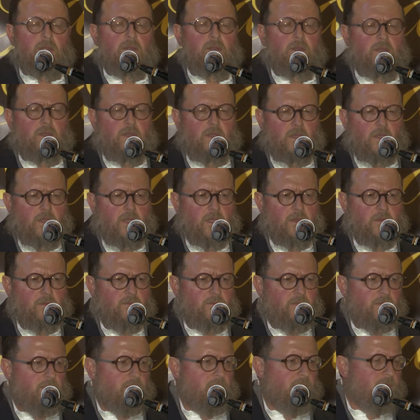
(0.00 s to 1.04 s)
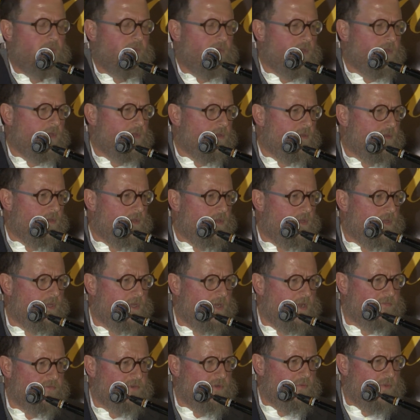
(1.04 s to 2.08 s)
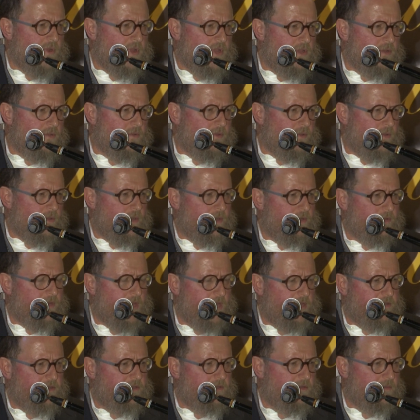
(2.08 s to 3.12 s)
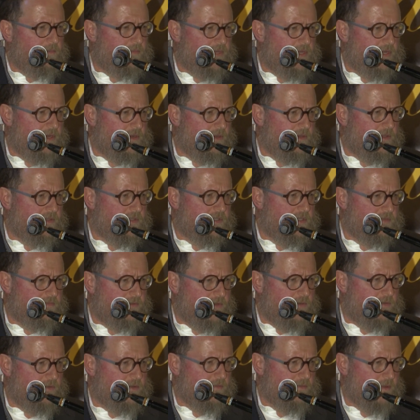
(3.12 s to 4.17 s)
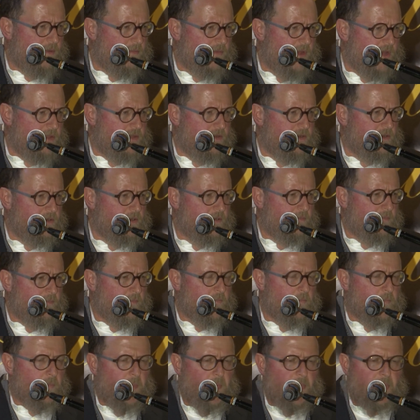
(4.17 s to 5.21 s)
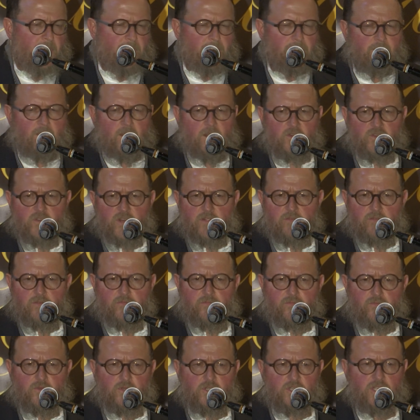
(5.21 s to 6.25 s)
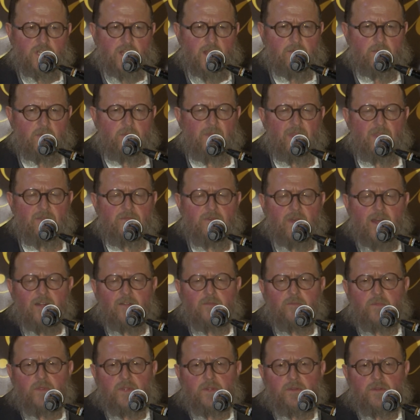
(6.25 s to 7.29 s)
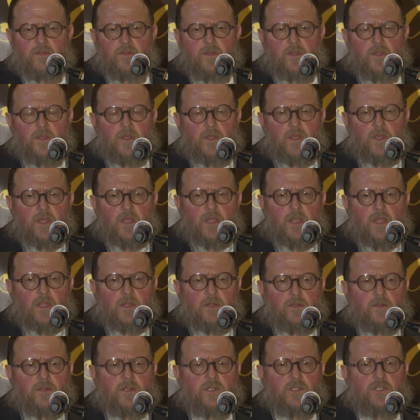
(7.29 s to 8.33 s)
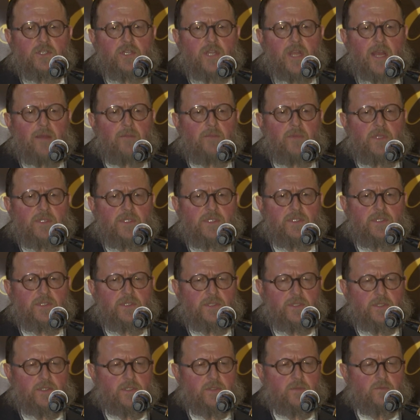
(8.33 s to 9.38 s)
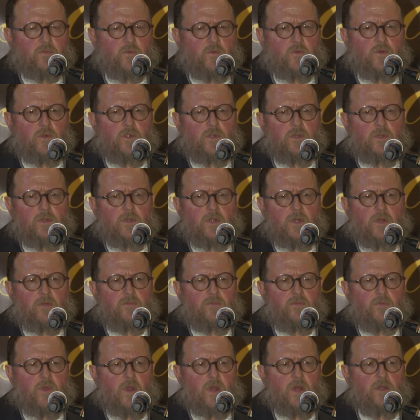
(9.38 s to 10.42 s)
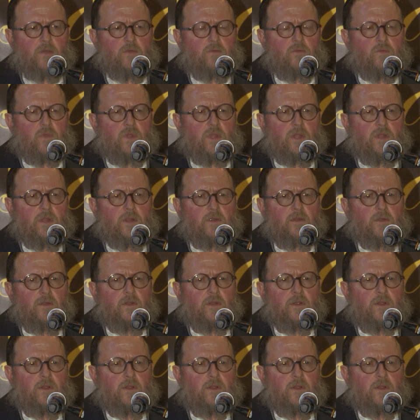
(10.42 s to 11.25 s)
he had in every way intended to be here this evening with my mother. He should have a refuah shlema. My involvement in Likras Shabbos is more of one where,